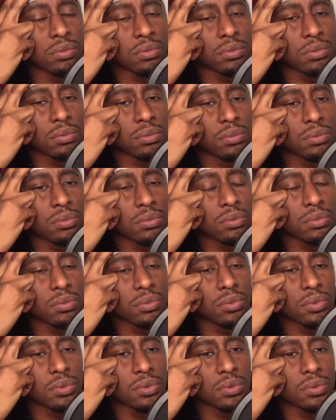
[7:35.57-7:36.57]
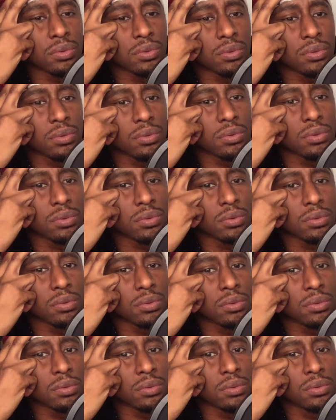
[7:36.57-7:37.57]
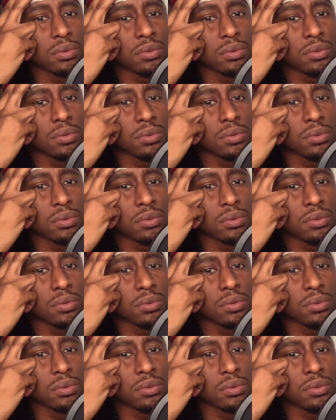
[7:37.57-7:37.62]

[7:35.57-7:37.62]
(no one is talking)